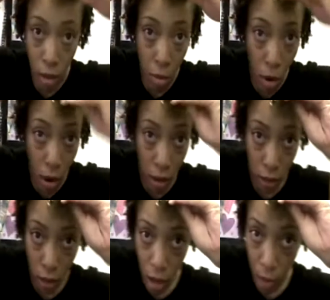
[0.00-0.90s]

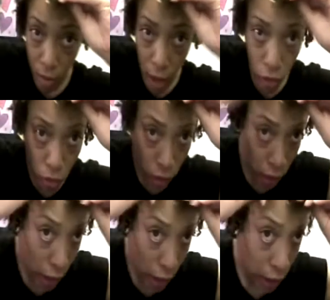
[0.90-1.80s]
part. As you can
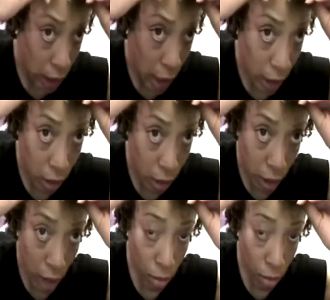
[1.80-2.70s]
see, it's in the angular
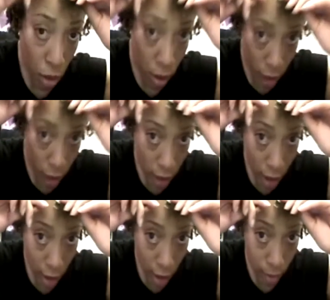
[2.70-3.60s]
kind of part right
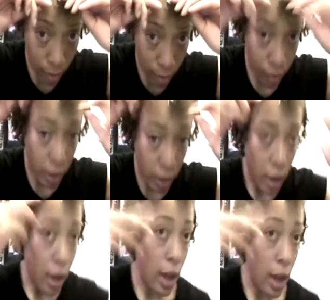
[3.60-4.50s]
now.
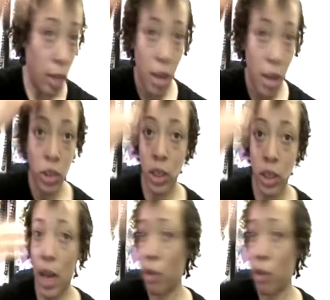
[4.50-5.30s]
And I'm actually going to